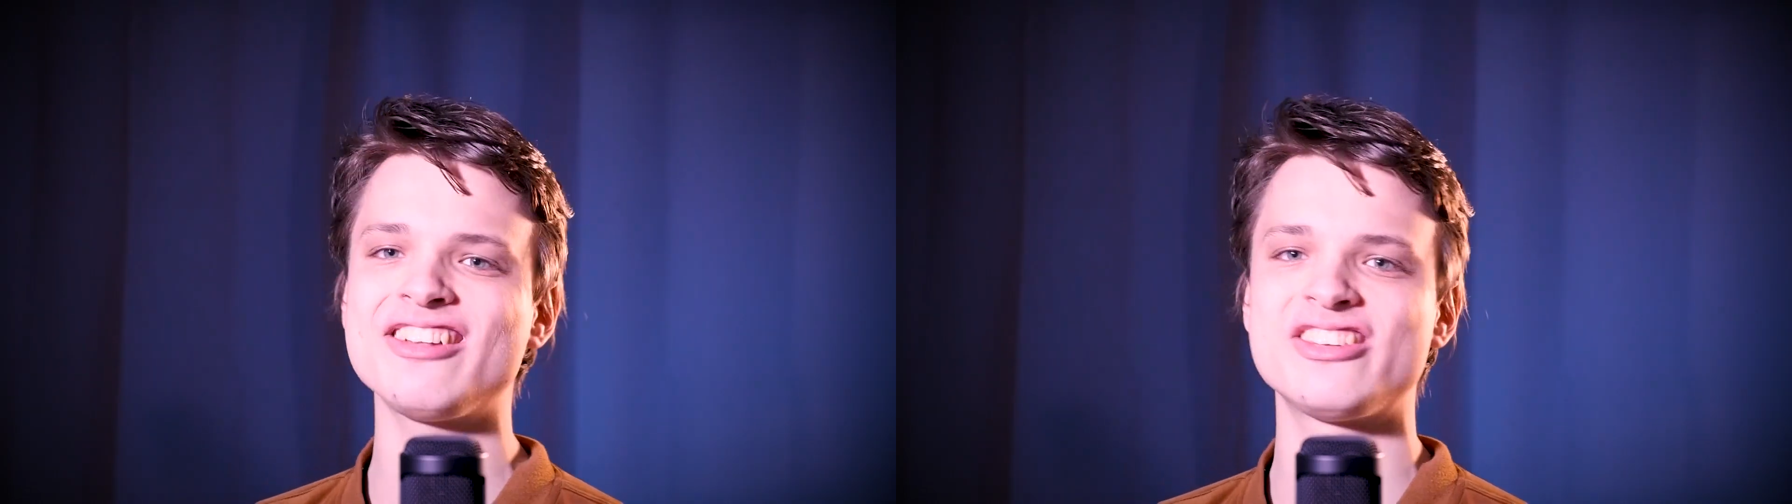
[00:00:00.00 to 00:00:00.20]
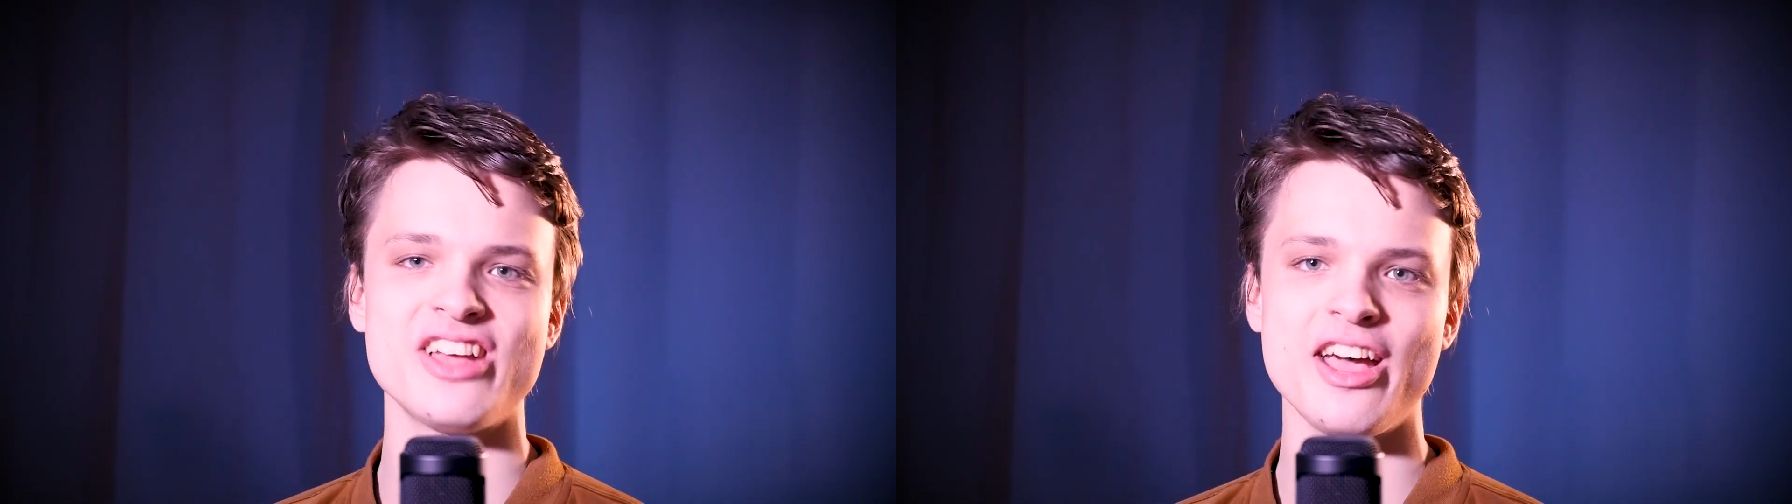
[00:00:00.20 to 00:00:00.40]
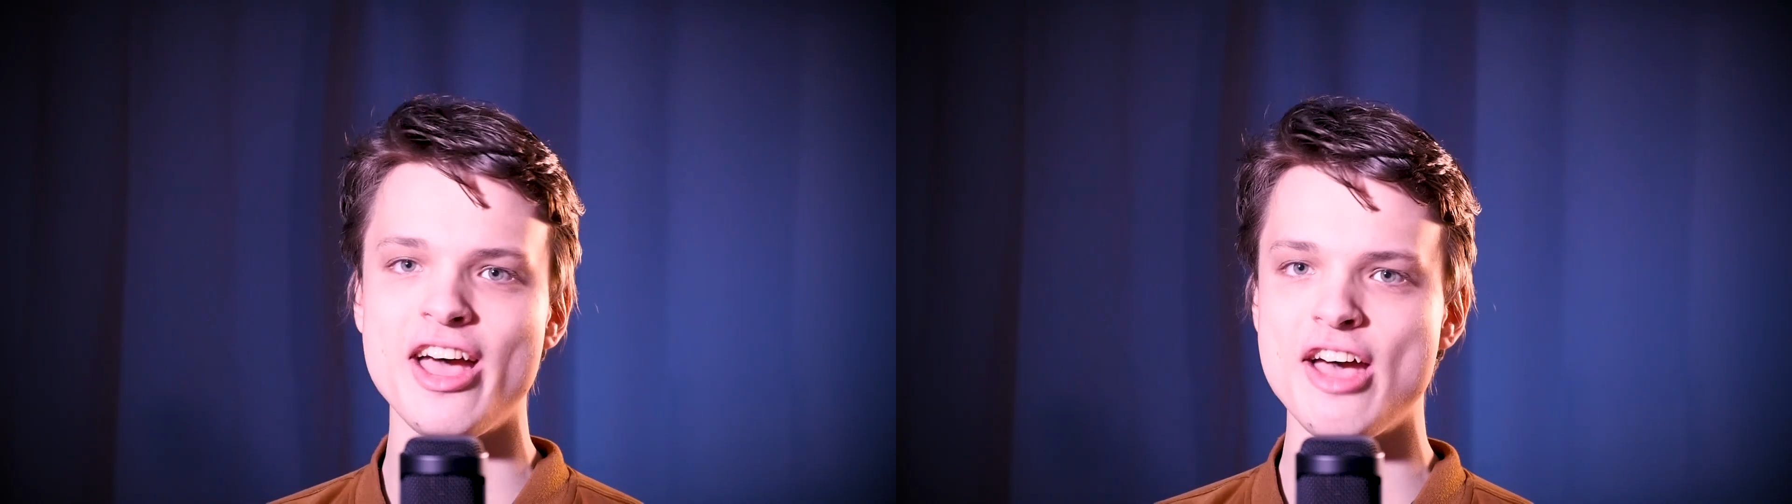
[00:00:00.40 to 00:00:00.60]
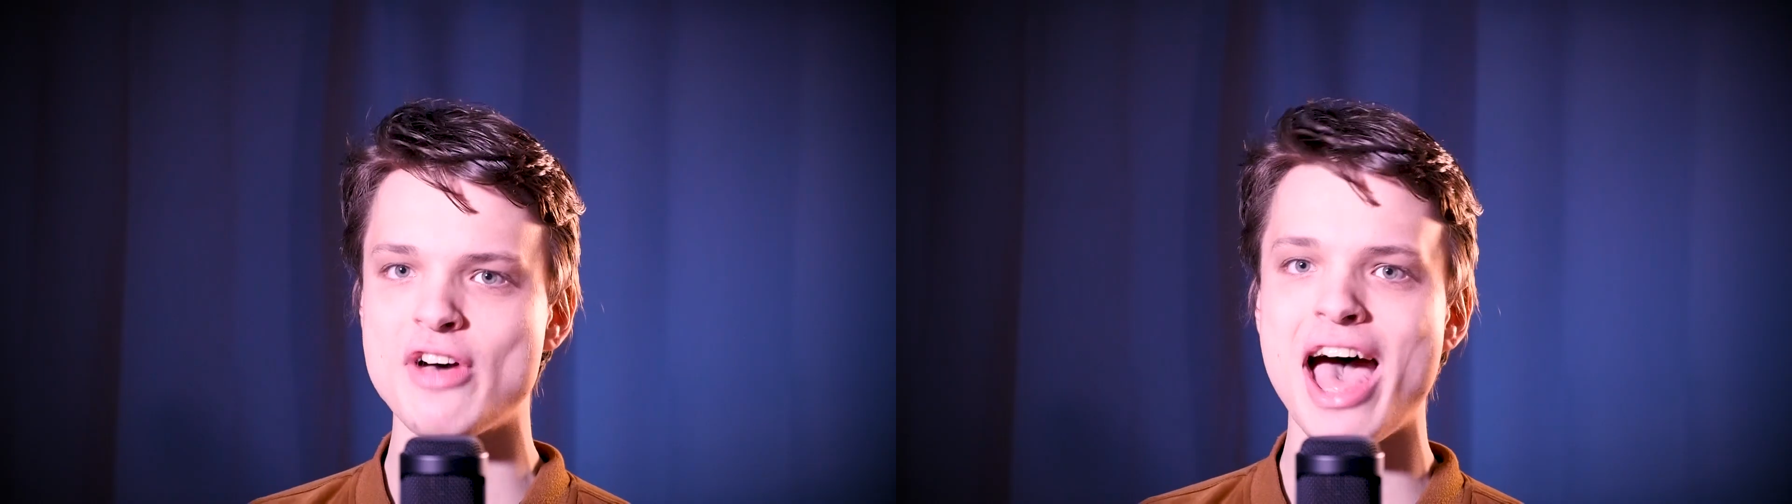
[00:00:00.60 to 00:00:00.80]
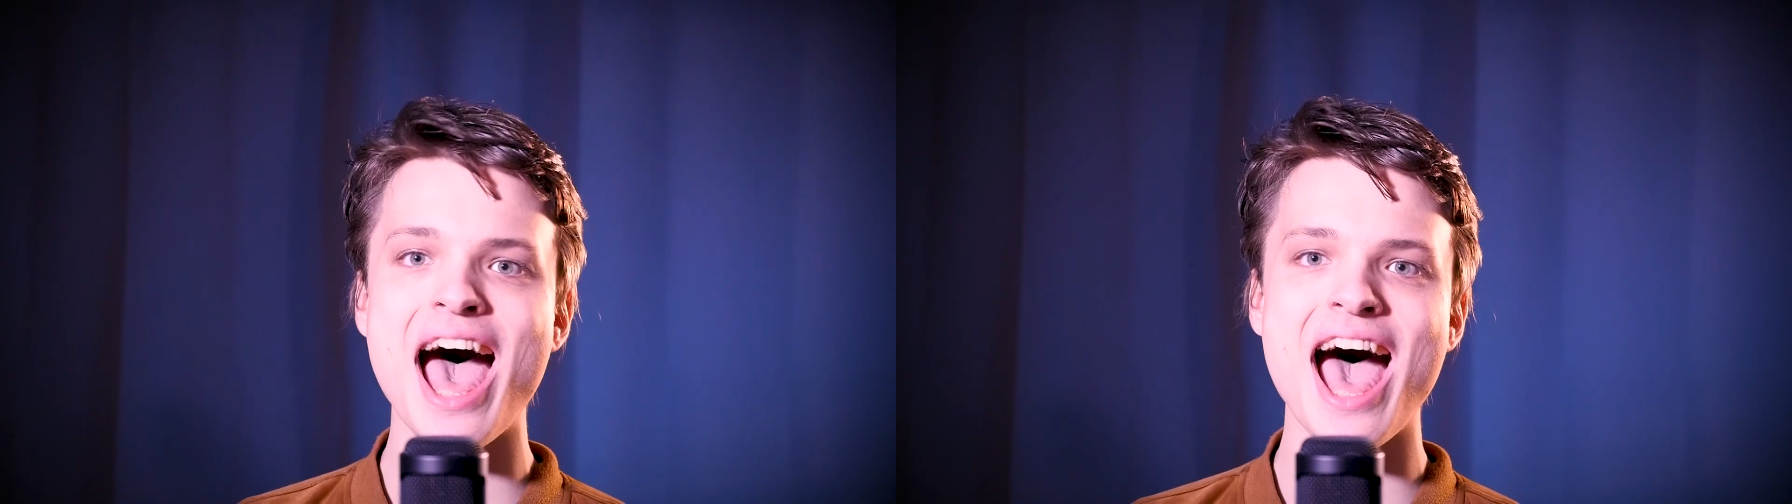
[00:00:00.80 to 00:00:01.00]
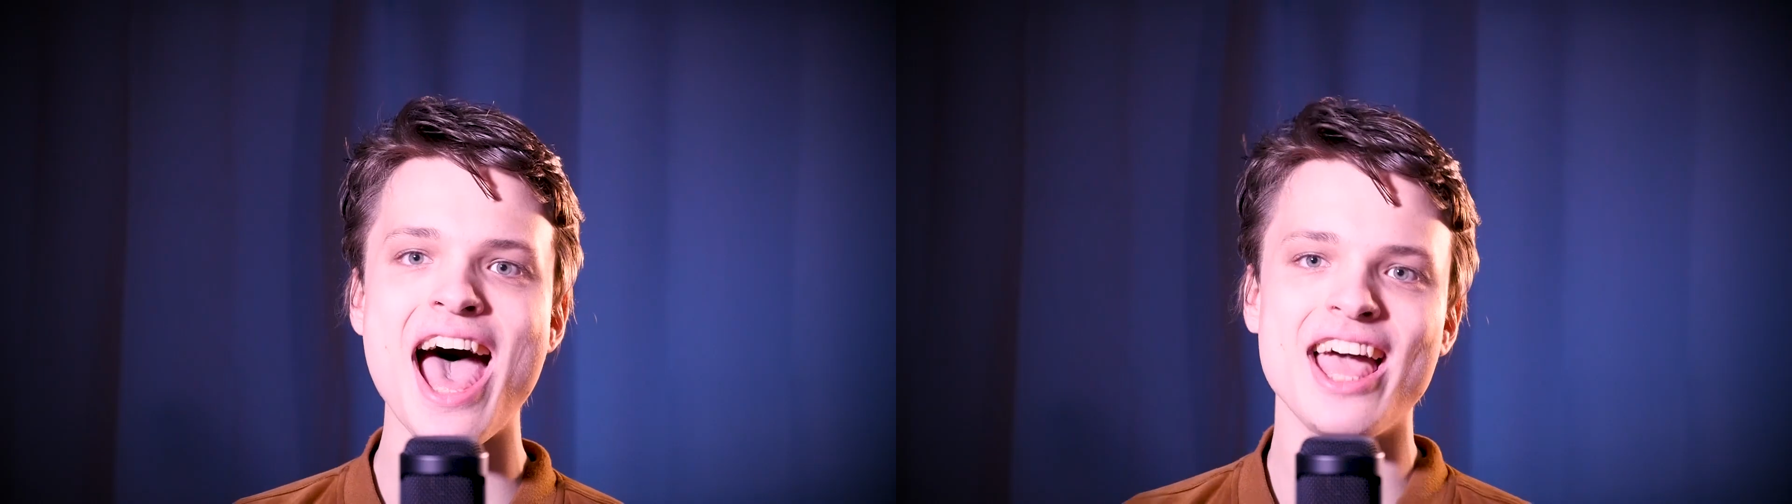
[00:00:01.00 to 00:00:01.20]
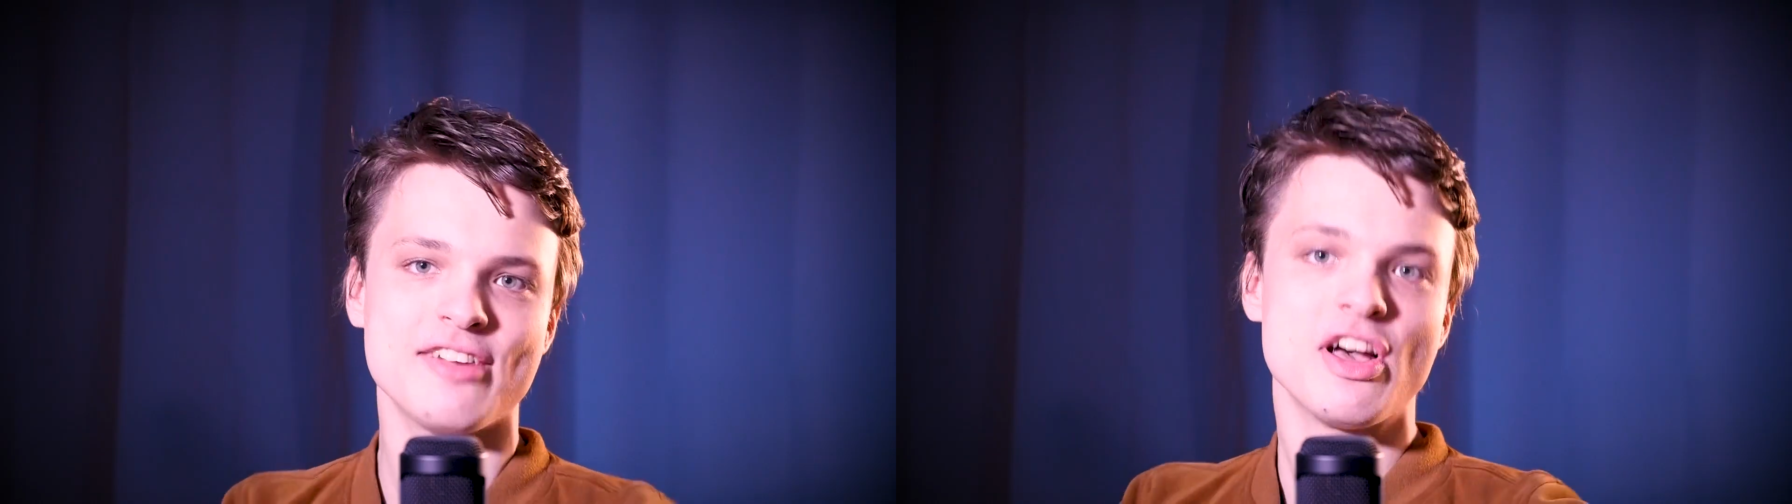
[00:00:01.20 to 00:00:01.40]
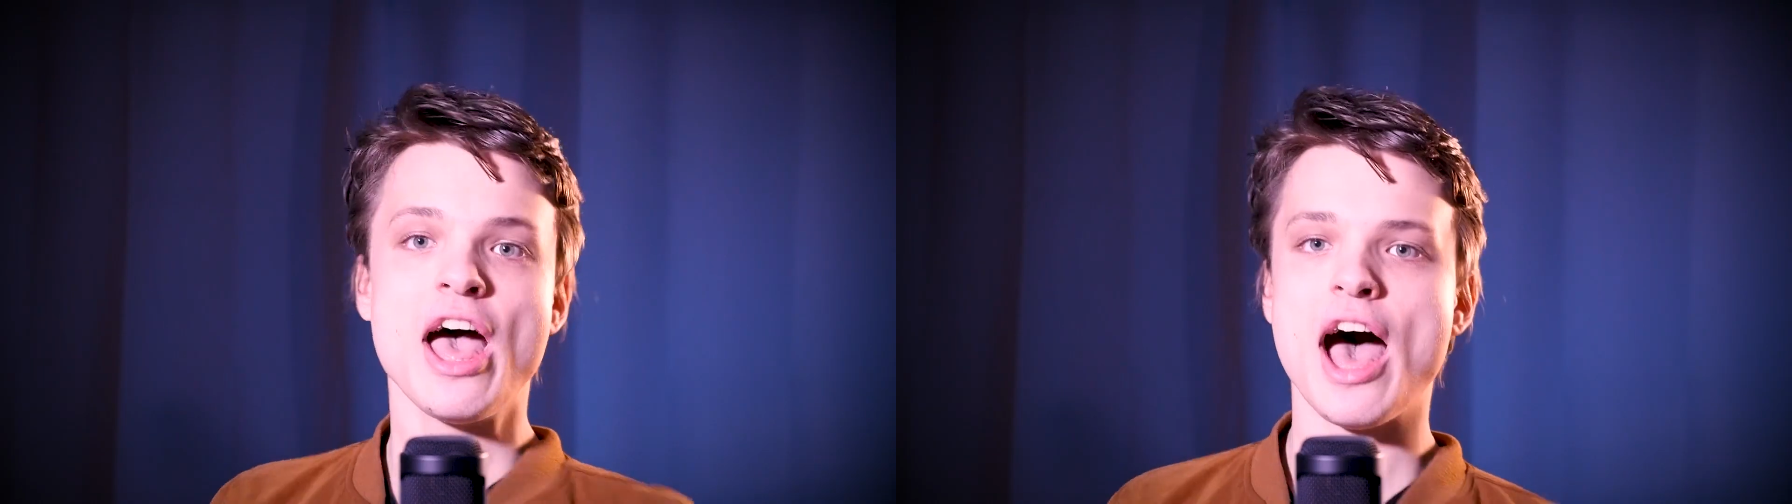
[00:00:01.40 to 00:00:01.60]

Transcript: survive.